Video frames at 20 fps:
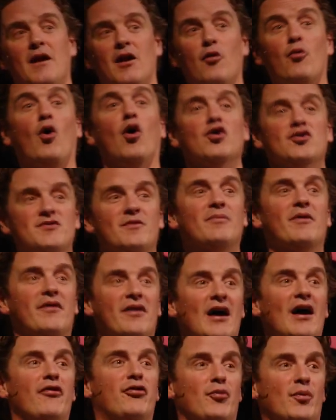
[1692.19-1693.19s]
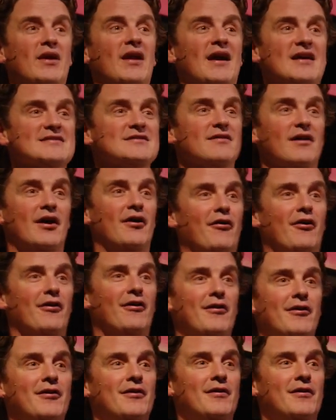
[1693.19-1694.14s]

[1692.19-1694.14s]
He rose from the dead 3 days later,